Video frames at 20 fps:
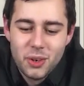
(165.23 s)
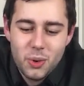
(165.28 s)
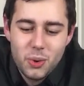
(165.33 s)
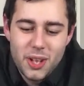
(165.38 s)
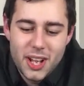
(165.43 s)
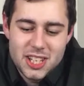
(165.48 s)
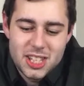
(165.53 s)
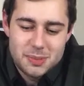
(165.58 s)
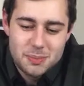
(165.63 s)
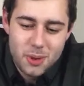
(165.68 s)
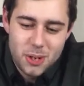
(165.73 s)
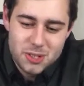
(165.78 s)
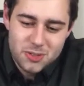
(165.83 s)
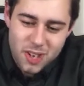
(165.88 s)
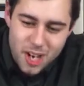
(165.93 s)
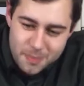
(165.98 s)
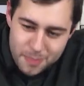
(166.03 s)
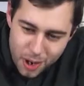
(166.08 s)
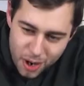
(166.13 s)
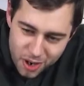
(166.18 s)
Well, that smells
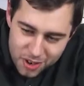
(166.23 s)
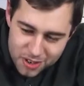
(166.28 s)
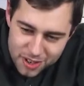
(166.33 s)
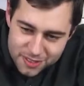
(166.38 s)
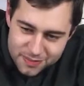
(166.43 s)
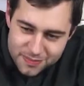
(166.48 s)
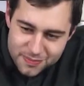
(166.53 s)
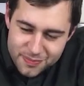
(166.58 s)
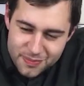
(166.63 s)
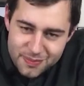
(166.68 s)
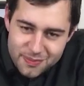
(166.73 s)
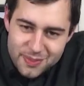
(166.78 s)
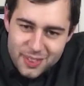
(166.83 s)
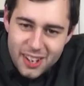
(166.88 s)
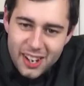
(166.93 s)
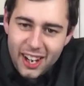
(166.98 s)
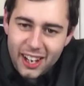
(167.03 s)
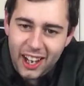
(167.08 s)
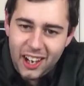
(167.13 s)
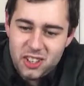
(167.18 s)
very potent.
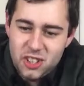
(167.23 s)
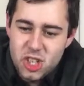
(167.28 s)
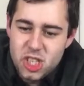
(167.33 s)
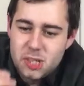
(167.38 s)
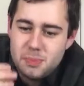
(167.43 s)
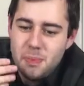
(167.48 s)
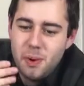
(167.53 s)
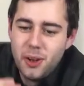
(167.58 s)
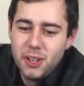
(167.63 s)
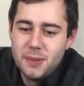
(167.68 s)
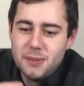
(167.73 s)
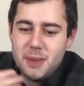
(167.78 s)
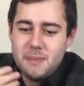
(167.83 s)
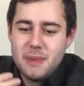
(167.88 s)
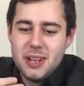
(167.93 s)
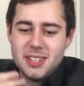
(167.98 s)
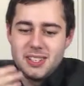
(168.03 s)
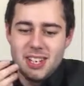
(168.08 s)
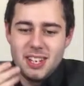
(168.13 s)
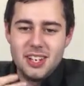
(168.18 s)
I can actually smell the
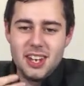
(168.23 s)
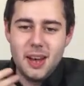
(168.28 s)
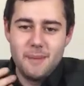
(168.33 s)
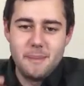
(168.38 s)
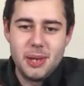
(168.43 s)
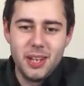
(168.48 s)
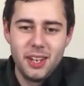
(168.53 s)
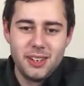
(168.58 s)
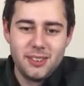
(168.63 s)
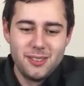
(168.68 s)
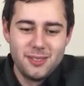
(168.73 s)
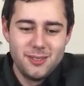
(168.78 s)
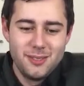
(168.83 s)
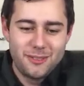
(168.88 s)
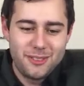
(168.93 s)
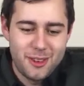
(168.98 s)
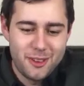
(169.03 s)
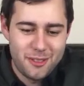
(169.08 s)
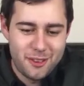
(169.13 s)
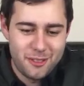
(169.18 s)
mint and melon
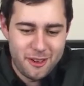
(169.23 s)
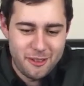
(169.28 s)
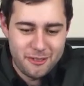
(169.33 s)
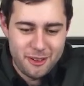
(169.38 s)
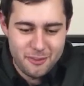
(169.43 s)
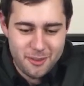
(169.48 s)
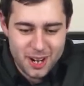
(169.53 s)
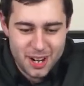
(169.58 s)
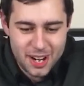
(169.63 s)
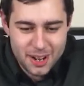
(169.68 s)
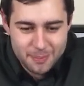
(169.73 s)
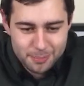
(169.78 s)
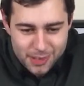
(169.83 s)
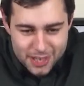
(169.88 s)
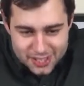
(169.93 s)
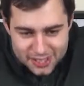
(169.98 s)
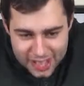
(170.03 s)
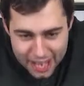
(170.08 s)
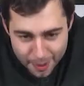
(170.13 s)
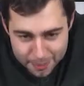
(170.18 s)
from here,
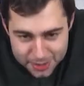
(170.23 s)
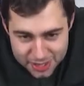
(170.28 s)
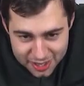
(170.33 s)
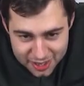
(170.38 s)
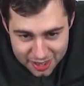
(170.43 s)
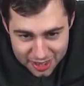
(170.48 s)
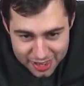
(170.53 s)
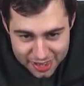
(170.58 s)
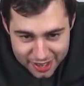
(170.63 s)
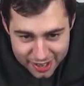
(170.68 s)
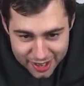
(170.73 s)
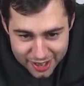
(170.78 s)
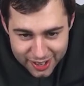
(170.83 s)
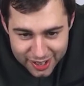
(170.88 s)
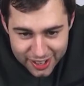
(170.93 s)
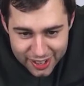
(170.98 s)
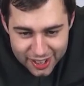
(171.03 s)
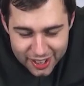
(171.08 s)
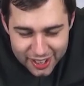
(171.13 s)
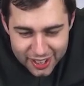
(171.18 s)
plus the absinthe.
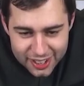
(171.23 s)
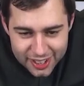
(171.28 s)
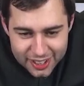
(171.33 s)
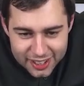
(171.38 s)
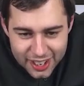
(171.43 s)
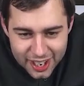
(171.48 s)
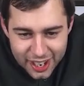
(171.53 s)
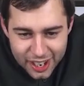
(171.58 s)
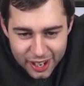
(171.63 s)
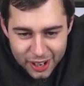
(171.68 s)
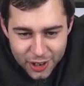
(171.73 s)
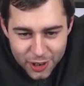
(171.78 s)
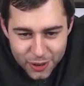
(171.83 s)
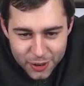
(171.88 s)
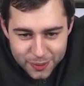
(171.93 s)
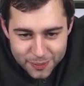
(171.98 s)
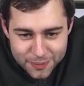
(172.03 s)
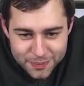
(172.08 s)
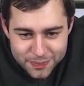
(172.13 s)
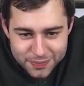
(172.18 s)

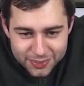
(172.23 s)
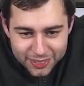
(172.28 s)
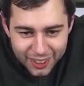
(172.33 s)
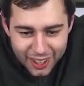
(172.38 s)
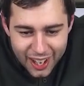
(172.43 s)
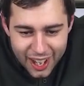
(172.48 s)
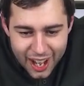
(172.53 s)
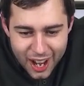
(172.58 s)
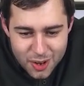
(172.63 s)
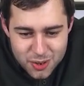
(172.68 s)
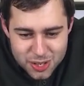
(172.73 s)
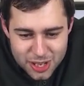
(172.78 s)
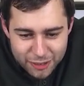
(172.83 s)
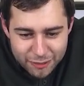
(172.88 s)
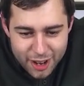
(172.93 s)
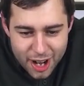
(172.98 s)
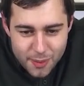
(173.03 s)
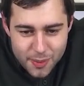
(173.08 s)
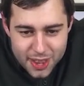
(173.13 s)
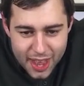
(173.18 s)
Now, interesting
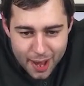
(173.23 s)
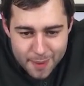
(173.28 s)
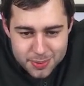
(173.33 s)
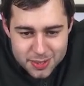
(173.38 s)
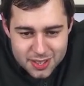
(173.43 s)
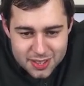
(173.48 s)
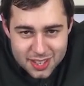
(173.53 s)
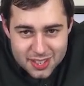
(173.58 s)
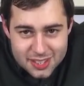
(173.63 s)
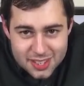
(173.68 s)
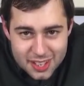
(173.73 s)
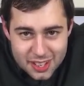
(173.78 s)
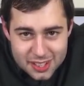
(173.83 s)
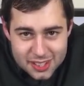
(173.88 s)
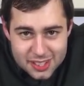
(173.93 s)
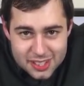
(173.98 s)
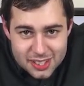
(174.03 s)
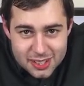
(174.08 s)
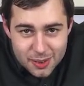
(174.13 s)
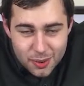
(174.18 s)
fact with absinthe is
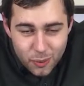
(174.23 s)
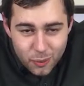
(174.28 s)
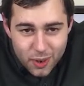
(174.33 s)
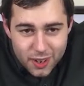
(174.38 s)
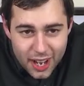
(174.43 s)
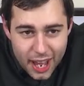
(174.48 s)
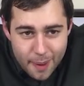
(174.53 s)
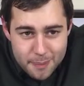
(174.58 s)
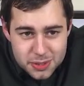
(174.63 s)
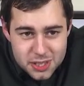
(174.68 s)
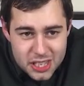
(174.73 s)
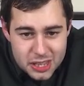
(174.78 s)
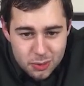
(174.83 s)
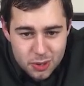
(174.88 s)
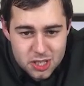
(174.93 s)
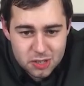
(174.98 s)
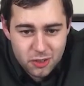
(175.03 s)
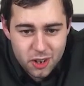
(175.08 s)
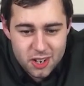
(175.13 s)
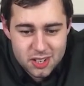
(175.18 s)
this. When absinthe
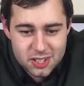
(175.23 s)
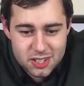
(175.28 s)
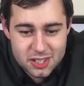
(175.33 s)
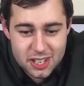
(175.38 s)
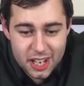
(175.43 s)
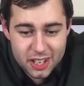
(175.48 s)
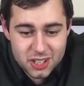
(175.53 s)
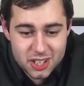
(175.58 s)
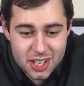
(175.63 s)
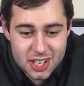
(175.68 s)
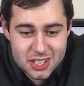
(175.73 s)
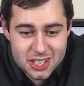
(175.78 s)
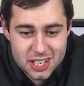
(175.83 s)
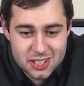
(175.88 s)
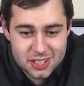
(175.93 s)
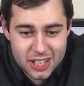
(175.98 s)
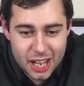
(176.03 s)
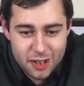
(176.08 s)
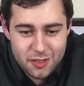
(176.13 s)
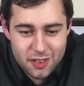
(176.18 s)
was first actually
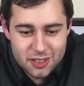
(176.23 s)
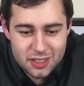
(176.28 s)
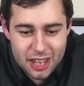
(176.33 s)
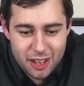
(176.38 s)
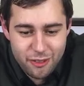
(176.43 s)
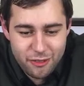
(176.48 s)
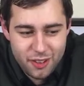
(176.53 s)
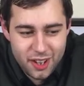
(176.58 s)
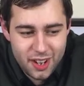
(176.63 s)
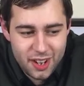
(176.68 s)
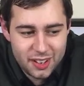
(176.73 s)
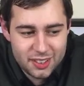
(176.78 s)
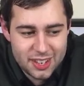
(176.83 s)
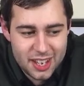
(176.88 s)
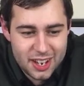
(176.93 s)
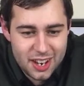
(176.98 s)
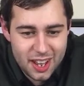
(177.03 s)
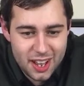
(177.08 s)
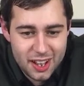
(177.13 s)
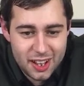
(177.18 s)
discovered, they found
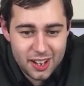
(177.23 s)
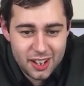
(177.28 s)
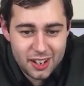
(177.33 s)
that